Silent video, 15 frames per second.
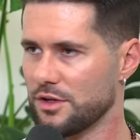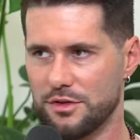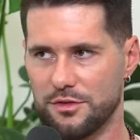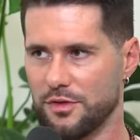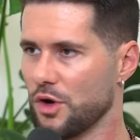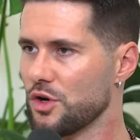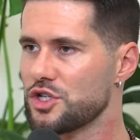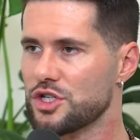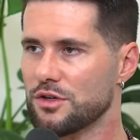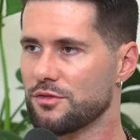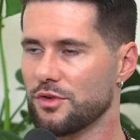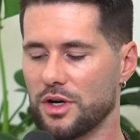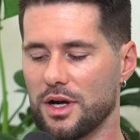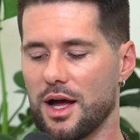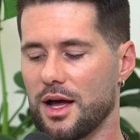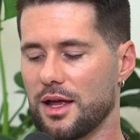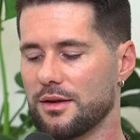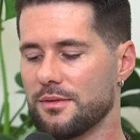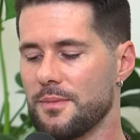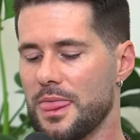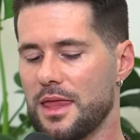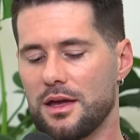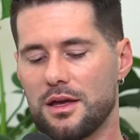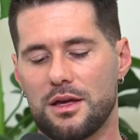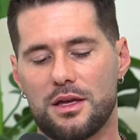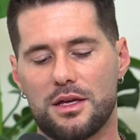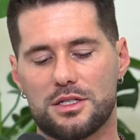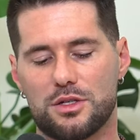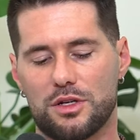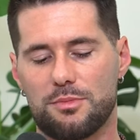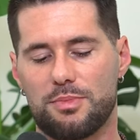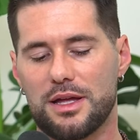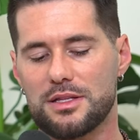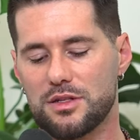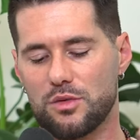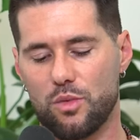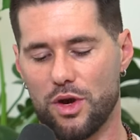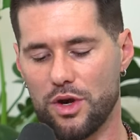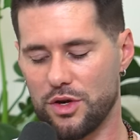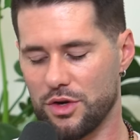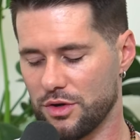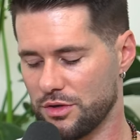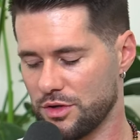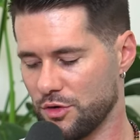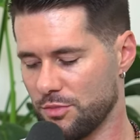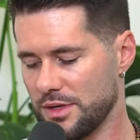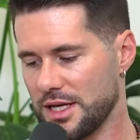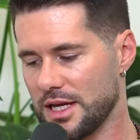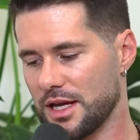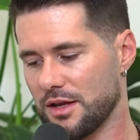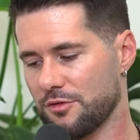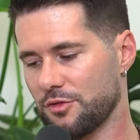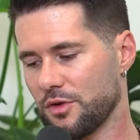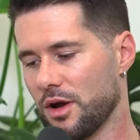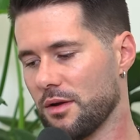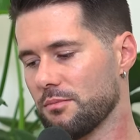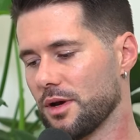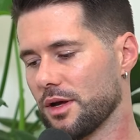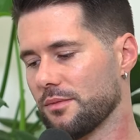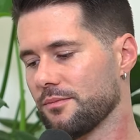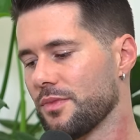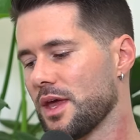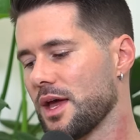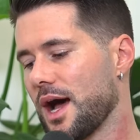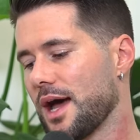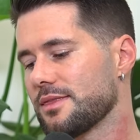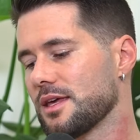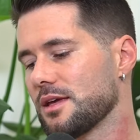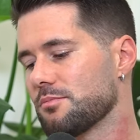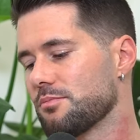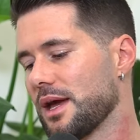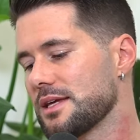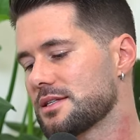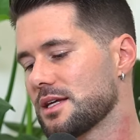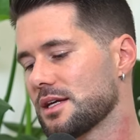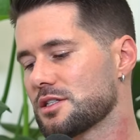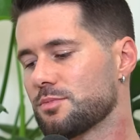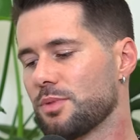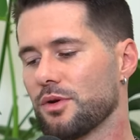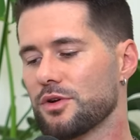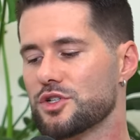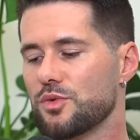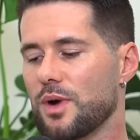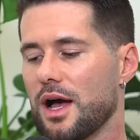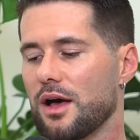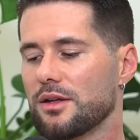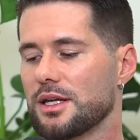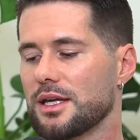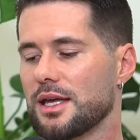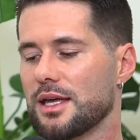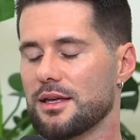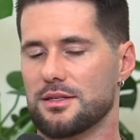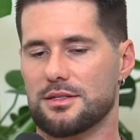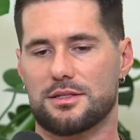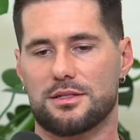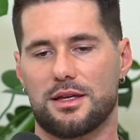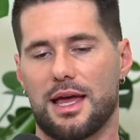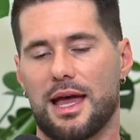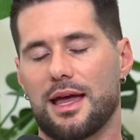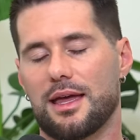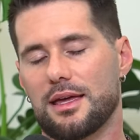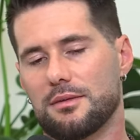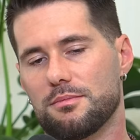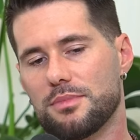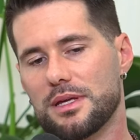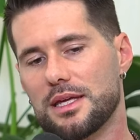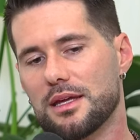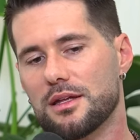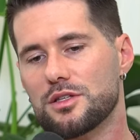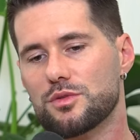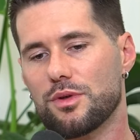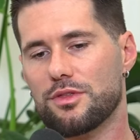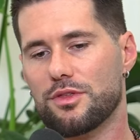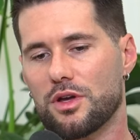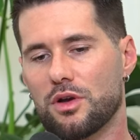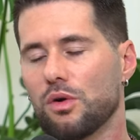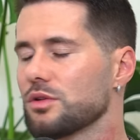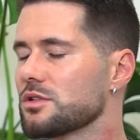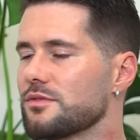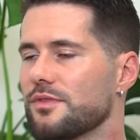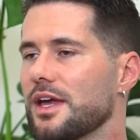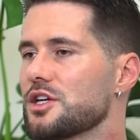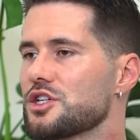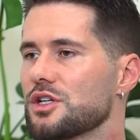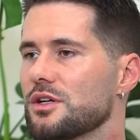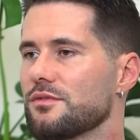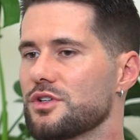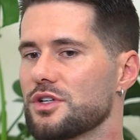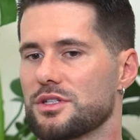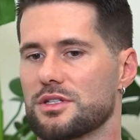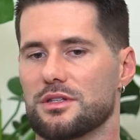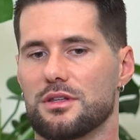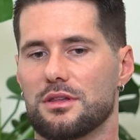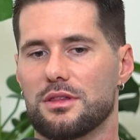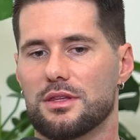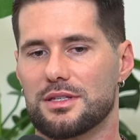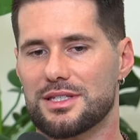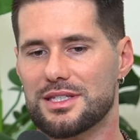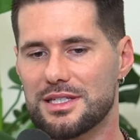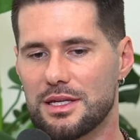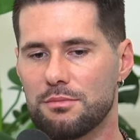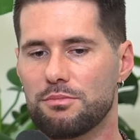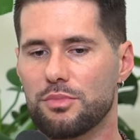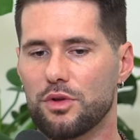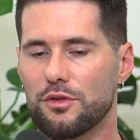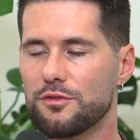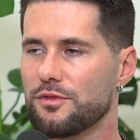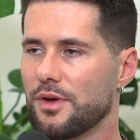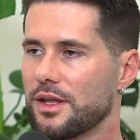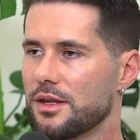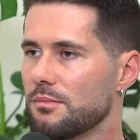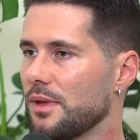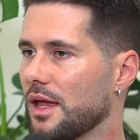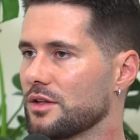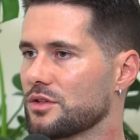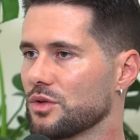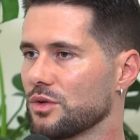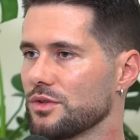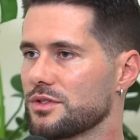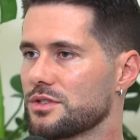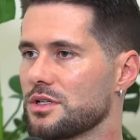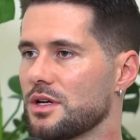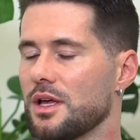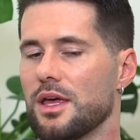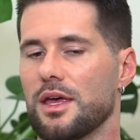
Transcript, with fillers: and a devotion for God. So it depends on where you're you're beginning from, but I think basic spirituality is it begins with the cultivation of just the simple fundamentals